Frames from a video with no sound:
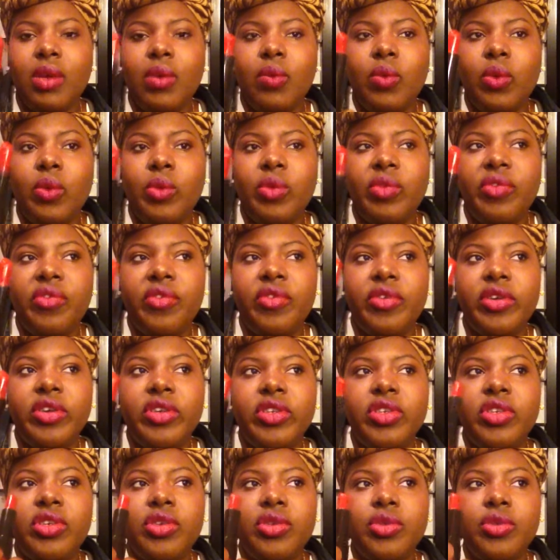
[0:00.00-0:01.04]
when referring
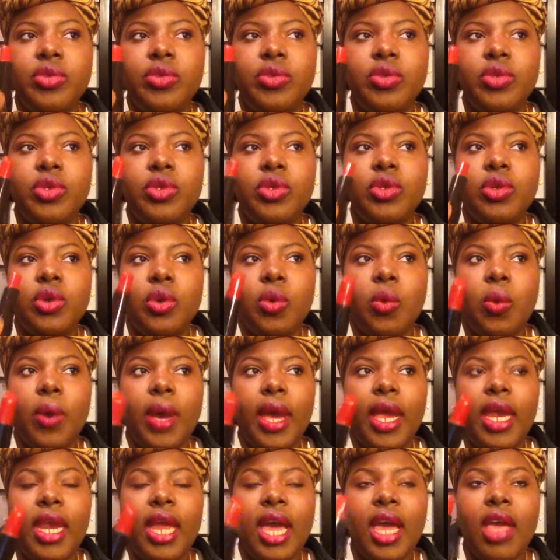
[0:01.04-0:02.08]
to Snow White,